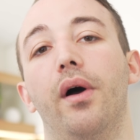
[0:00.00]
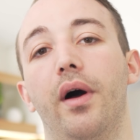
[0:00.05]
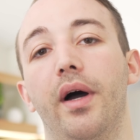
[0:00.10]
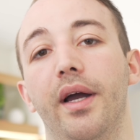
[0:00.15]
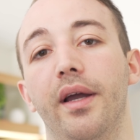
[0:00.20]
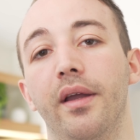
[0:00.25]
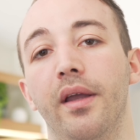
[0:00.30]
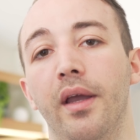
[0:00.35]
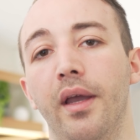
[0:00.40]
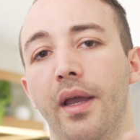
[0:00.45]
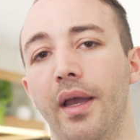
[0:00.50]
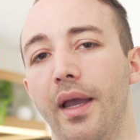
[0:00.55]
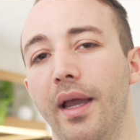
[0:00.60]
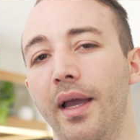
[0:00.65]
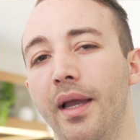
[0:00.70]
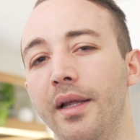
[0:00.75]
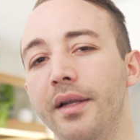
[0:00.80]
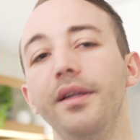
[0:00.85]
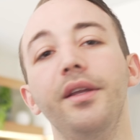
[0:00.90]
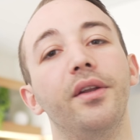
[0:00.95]
high,
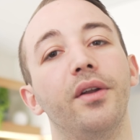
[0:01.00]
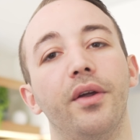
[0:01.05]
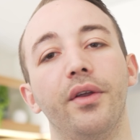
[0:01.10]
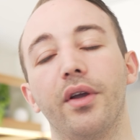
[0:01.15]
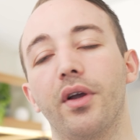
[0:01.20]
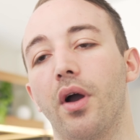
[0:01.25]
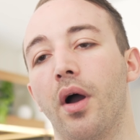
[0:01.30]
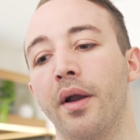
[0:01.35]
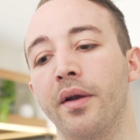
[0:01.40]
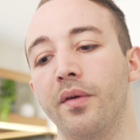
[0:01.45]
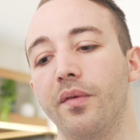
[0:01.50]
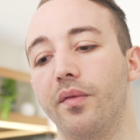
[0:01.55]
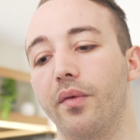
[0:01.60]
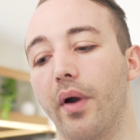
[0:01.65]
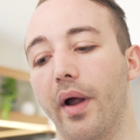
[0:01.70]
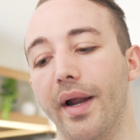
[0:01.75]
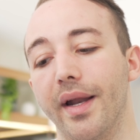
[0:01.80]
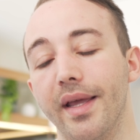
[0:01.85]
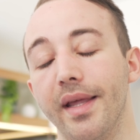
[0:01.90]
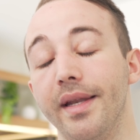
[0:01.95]
and you know, you're kind of
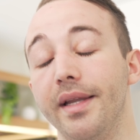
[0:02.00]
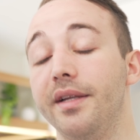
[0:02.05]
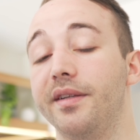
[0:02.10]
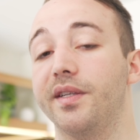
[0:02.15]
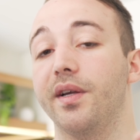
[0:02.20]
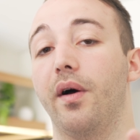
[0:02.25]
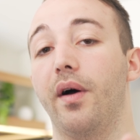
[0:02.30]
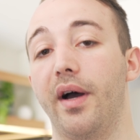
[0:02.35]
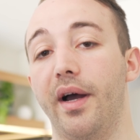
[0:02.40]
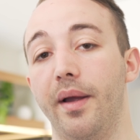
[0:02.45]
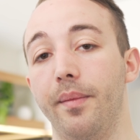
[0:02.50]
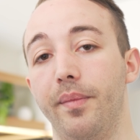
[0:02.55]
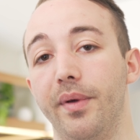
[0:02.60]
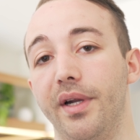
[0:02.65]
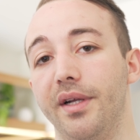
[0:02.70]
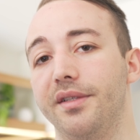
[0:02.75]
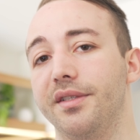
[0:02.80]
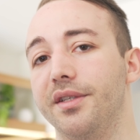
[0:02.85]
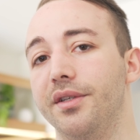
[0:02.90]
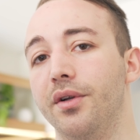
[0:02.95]
right, it is high, but
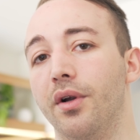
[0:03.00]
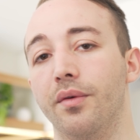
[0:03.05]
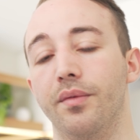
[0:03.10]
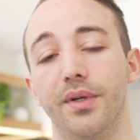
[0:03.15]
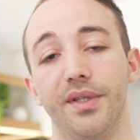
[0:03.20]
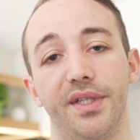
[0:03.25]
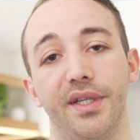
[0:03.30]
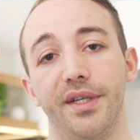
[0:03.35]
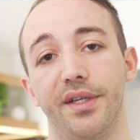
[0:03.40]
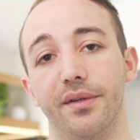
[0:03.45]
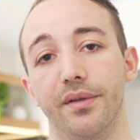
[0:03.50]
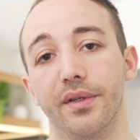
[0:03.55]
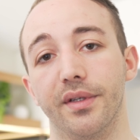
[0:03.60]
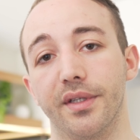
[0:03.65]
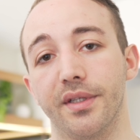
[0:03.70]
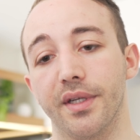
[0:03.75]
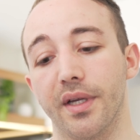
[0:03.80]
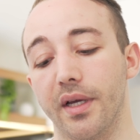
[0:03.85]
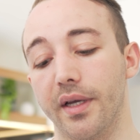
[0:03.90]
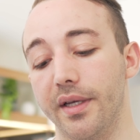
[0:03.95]
it's not
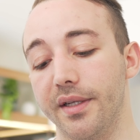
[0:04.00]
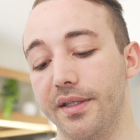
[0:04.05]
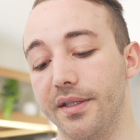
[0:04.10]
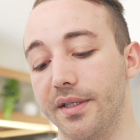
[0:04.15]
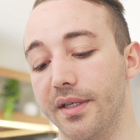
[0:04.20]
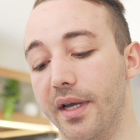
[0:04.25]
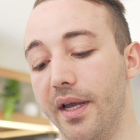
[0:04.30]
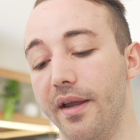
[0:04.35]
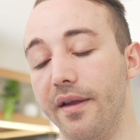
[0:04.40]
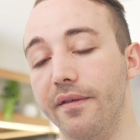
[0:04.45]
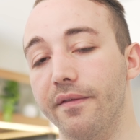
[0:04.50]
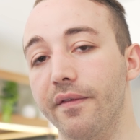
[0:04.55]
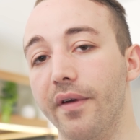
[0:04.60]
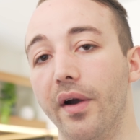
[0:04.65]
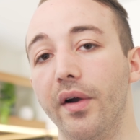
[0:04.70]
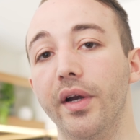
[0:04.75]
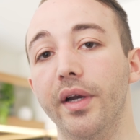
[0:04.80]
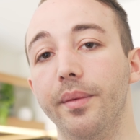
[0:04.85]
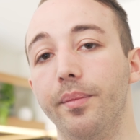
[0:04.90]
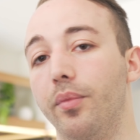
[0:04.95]
ridiculous. It's a
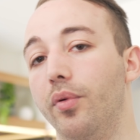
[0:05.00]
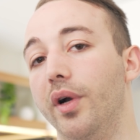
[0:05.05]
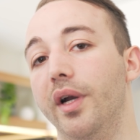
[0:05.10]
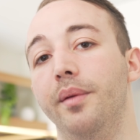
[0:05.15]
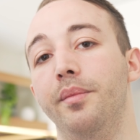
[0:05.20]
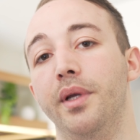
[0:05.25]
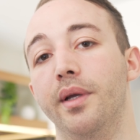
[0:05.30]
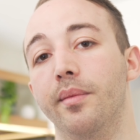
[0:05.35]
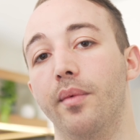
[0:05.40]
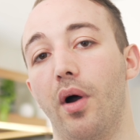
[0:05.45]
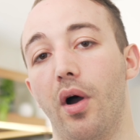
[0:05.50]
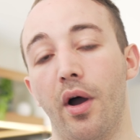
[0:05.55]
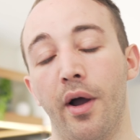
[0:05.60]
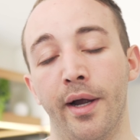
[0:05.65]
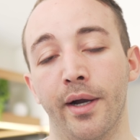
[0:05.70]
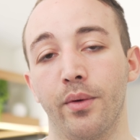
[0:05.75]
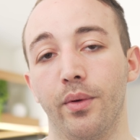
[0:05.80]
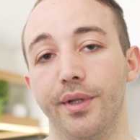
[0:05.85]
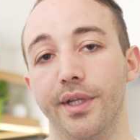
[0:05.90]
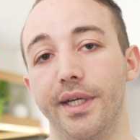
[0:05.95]
very premium, high
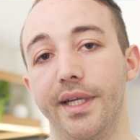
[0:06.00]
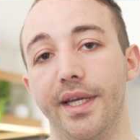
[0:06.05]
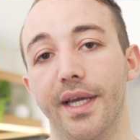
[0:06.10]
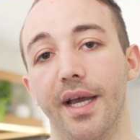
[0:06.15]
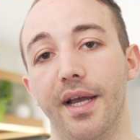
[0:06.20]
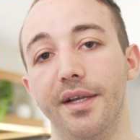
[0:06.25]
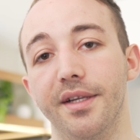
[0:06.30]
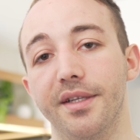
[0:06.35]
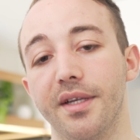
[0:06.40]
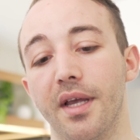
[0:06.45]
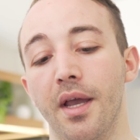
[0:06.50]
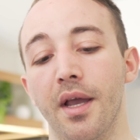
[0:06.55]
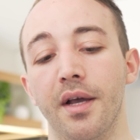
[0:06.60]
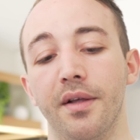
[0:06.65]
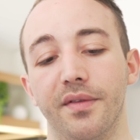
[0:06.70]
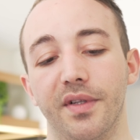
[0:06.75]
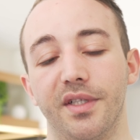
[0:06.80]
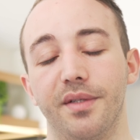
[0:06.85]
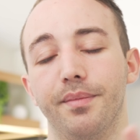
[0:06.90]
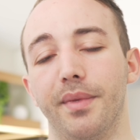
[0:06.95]
quality case
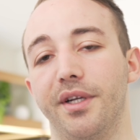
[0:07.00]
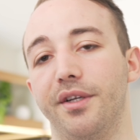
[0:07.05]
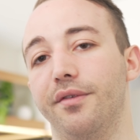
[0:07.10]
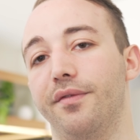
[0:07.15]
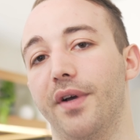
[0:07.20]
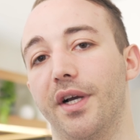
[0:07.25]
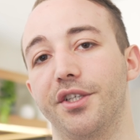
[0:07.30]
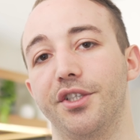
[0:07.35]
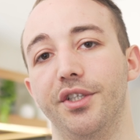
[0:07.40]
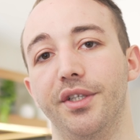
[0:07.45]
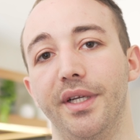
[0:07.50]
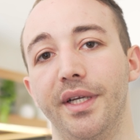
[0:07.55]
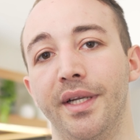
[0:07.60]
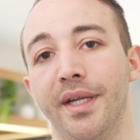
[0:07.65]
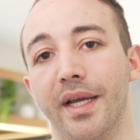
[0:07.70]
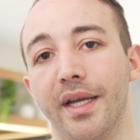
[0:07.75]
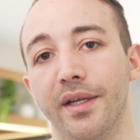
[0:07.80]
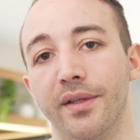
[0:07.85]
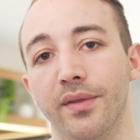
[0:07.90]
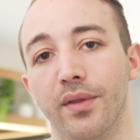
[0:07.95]
that's manufactured in
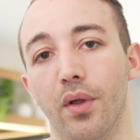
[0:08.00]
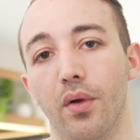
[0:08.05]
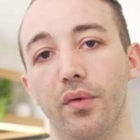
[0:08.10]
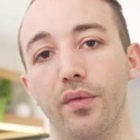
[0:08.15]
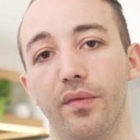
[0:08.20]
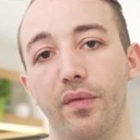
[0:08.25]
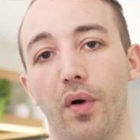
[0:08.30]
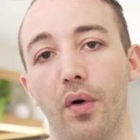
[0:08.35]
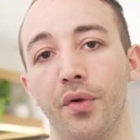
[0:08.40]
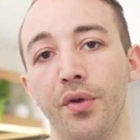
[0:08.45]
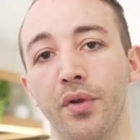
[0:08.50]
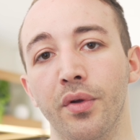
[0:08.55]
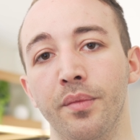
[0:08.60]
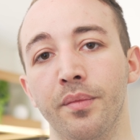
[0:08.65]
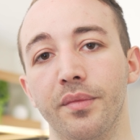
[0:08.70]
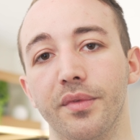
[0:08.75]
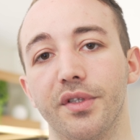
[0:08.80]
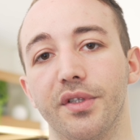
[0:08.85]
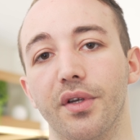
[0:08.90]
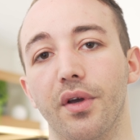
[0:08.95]
a low
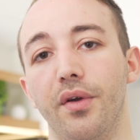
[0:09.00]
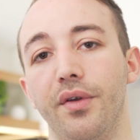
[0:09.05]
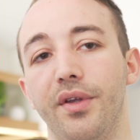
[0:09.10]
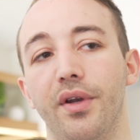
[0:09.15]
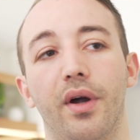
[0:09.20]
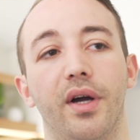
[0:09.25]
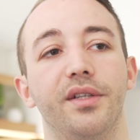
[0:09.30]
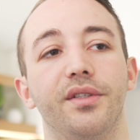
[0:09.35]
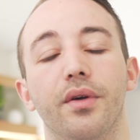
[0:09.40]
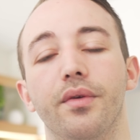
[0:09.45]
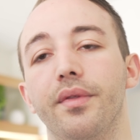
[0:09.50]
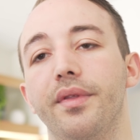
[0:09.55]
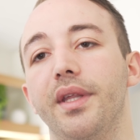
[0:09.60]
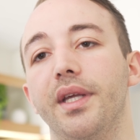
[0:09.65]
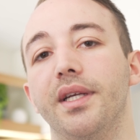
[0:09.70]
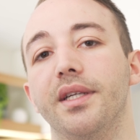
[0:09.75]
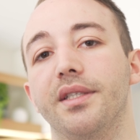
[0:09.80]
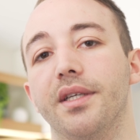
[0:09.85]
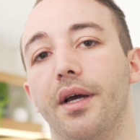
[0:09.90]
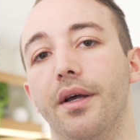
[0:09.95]
volume. So, you know, I don't
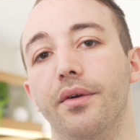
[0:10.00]
think it's